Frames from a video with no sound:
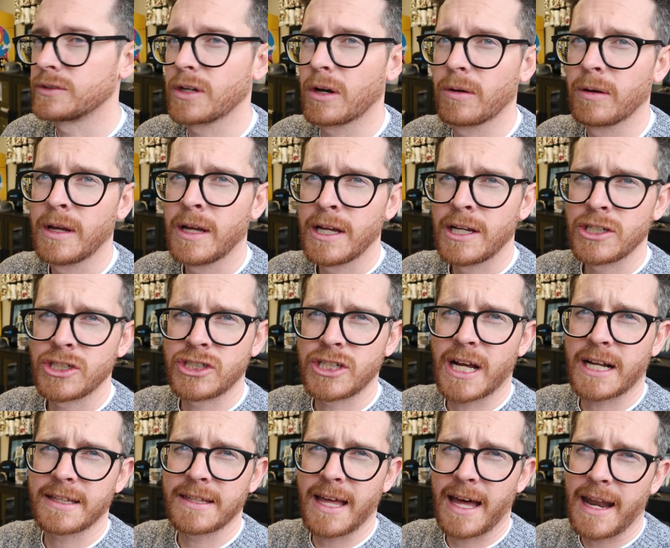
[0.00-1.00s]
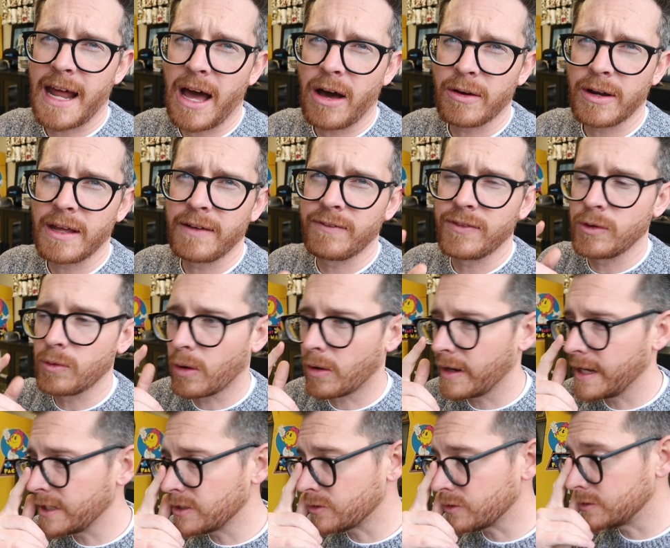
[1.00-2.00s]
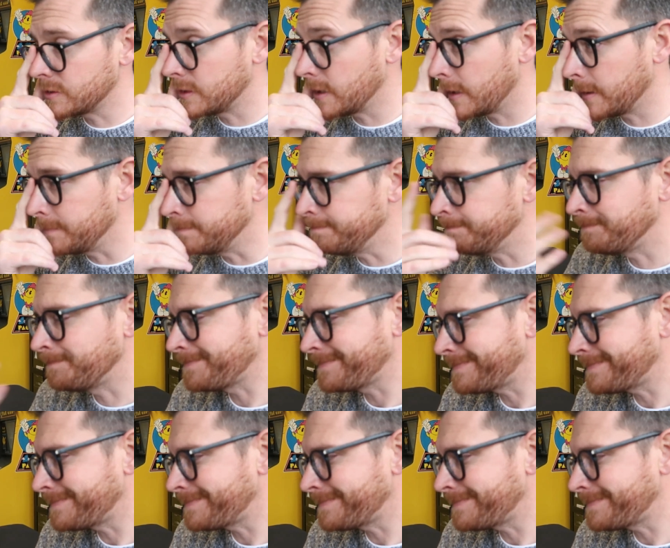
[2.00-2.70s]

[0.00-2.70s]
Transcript: So check that out if you are interested.